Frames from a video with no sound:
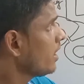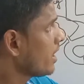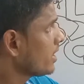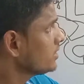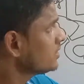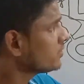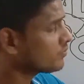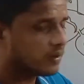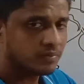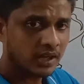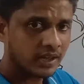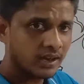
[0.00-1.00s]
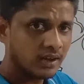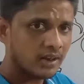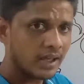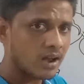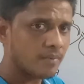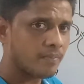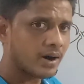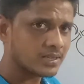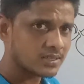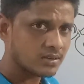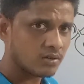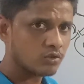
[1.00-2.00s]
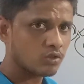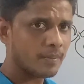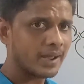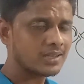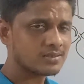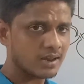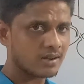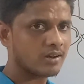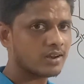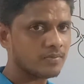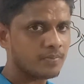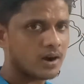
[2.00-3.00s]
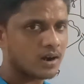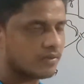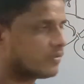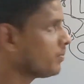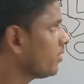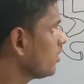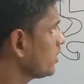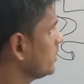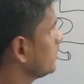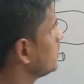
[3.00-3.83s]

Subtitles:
and passed out to the main circulatory part of a body.